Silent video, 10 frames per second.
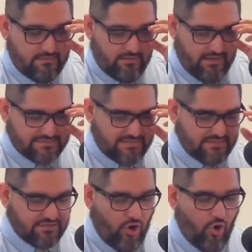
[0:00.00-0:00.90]
It
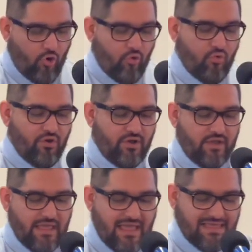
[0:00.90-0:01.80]
says, "O
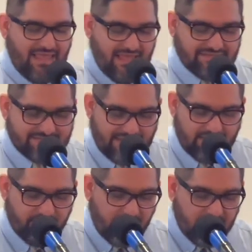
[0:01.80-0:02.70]
ye seed
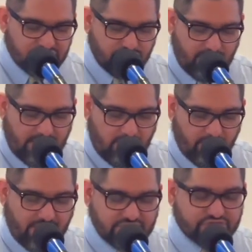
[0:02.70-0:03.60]
of
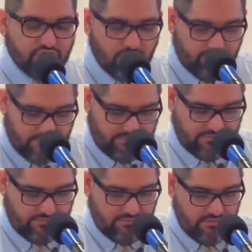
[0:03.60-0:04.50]
Israel, his servant,
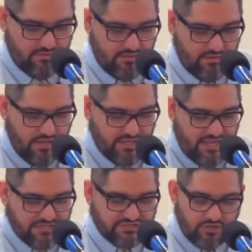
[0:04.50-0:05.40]

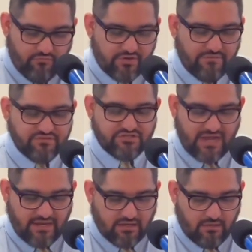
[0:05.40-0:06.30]
ye children of
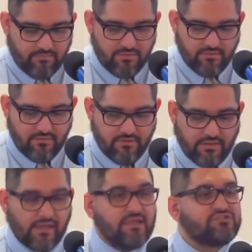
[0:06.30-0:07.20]
Jacob,
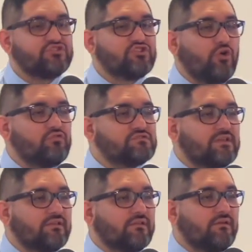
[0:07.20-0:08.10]
his
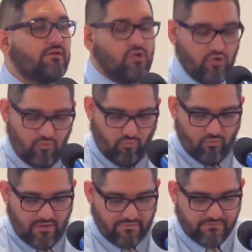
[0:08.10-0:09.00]
chosen
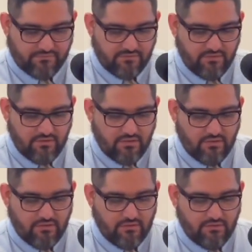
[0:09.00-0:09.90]
ones."
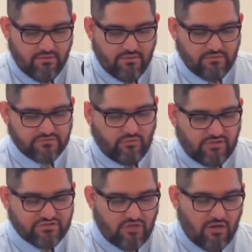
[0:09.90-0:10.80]
So
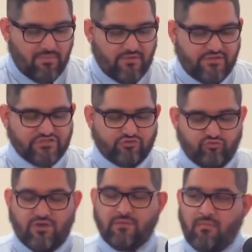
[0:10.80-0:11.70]
let's talk about these
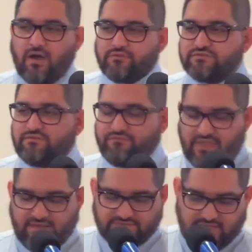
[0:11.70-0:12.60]
three models of
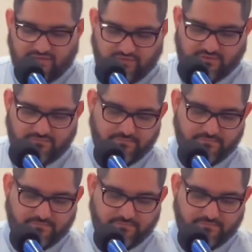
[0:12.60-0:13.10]
thanksgiving.